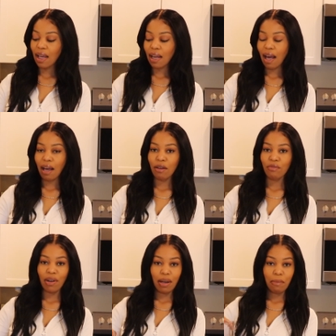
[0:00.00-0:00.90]
and our
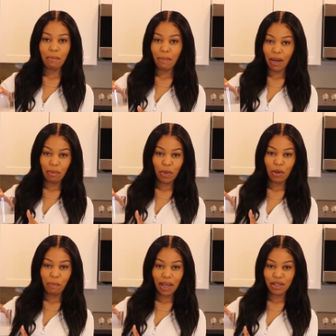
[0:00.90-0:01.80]
rum
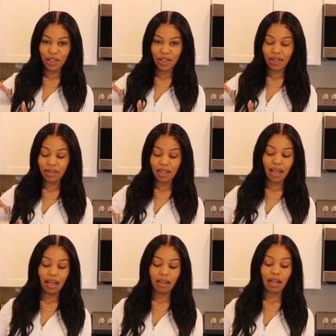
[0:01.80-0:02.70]
buttermilk mixture
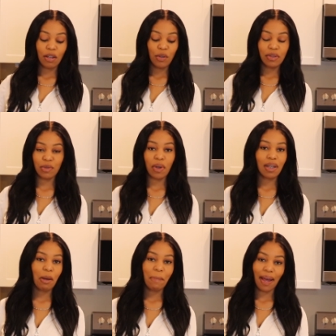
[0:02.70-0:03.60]
here, now you just want to
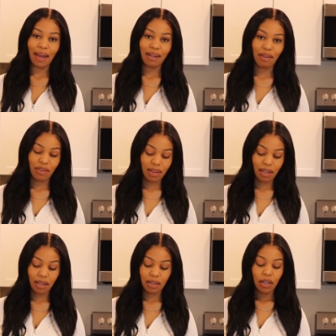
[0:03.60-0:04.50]
combine
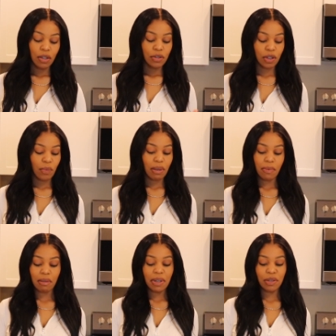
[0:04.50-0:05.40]
everything. So what I'm
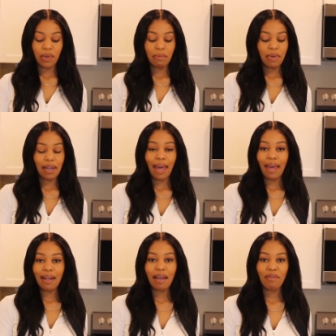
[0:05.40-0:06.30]
going to be doing, I'm going to
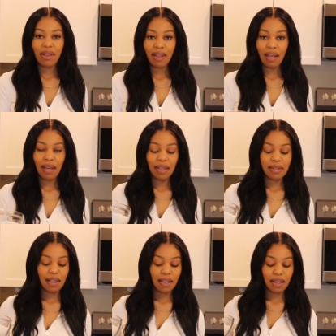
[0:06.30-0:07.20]
add everything
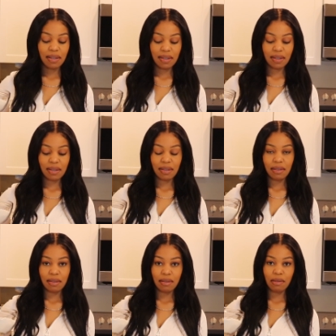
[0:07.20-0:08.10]
into this
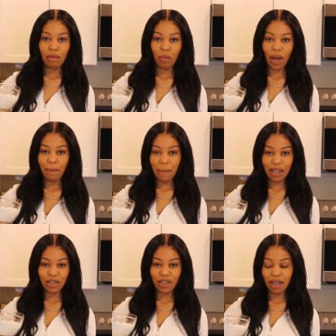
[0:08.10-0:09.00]
wet
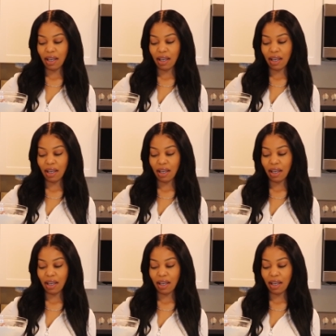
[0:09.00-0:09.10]
mixture